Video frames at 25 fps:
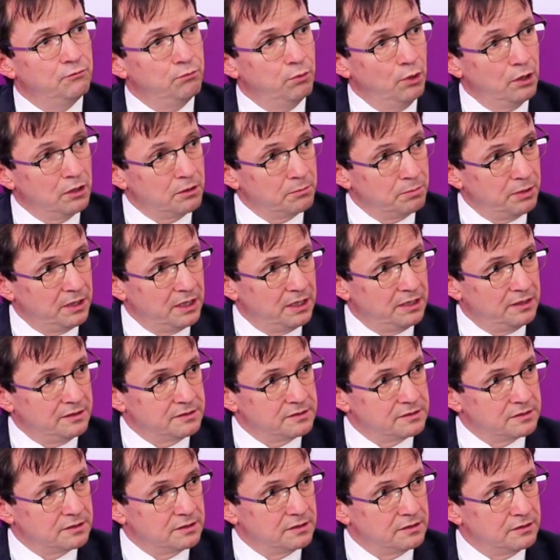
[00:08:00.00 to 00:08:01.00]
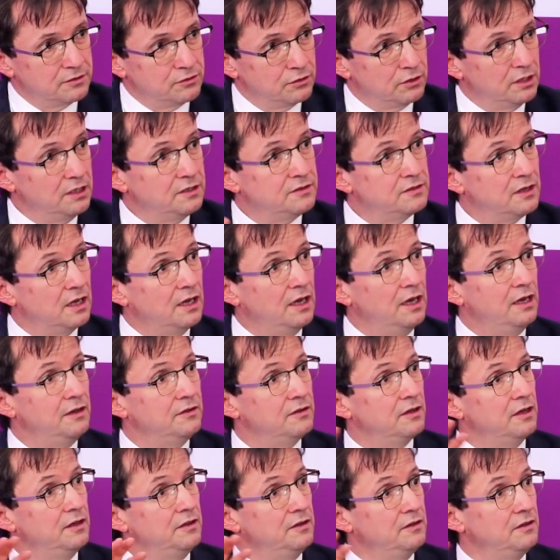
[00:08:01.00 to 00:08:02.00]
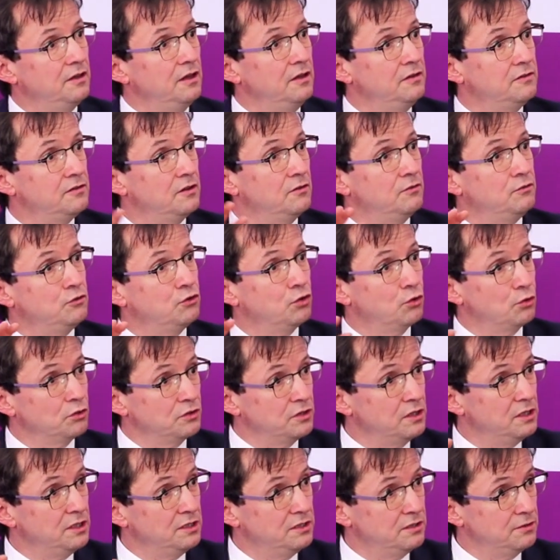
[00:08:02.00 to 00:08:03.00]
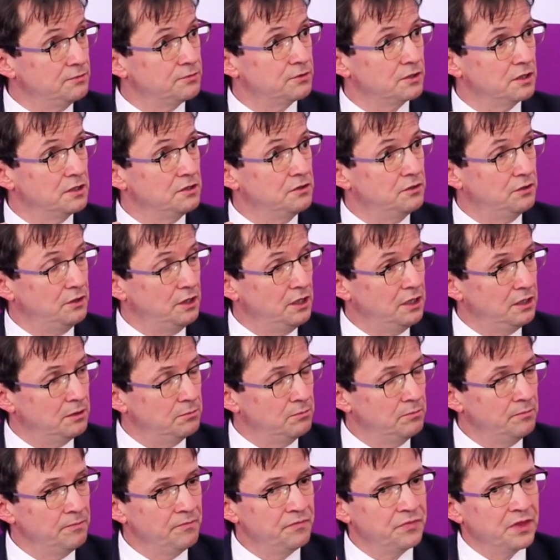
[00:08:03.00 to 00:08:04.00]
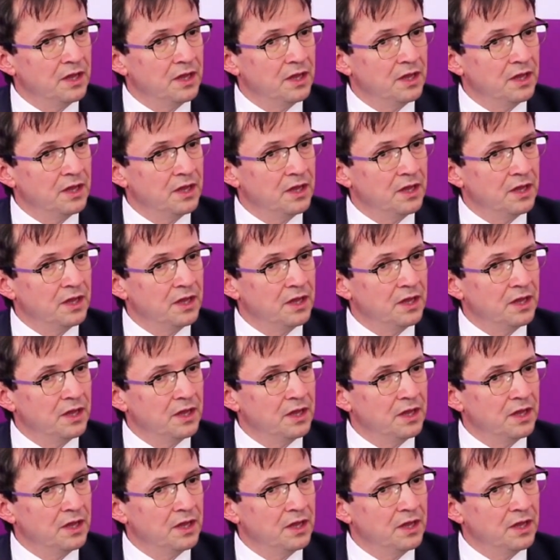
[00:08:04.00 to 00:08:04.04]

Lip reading: workplace. So it's a totally different theme,